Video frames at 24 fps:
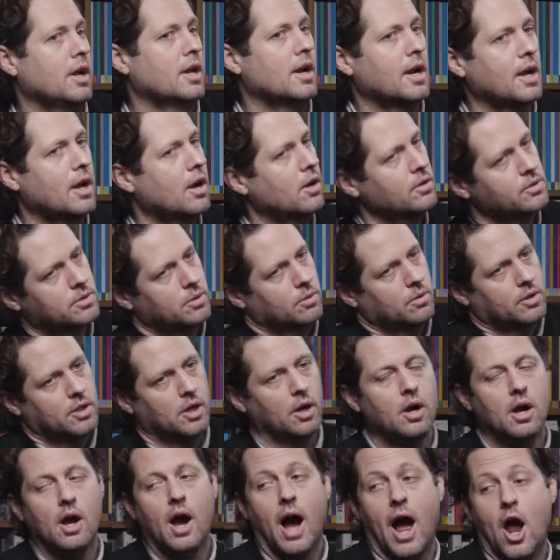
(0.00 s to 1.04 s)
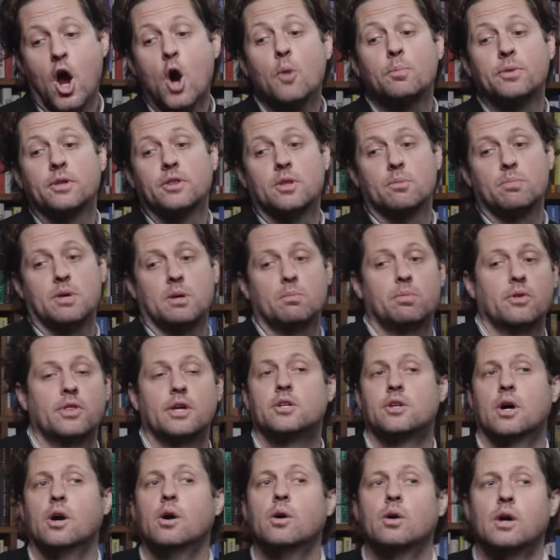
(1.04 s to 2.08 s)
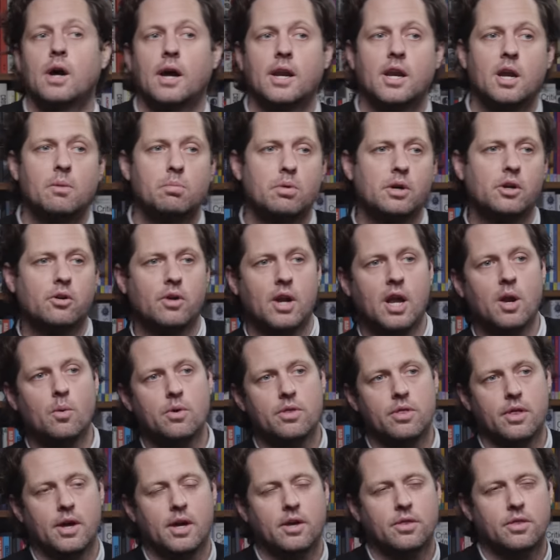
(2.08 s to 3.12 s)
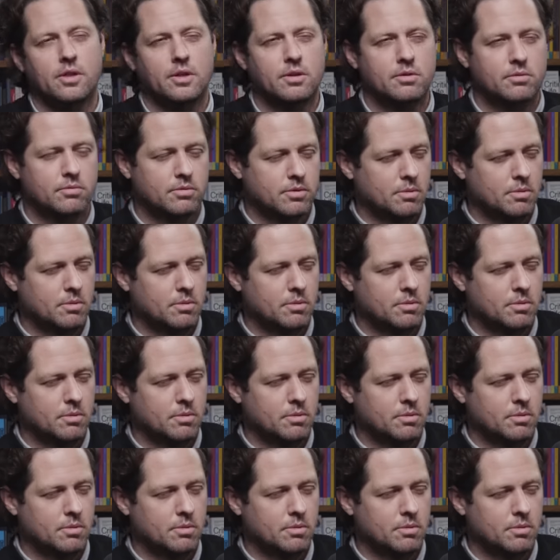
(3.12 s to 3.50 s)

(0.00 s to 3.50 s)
And I also, you know, I hope that the people that don't end up agreeing with like the,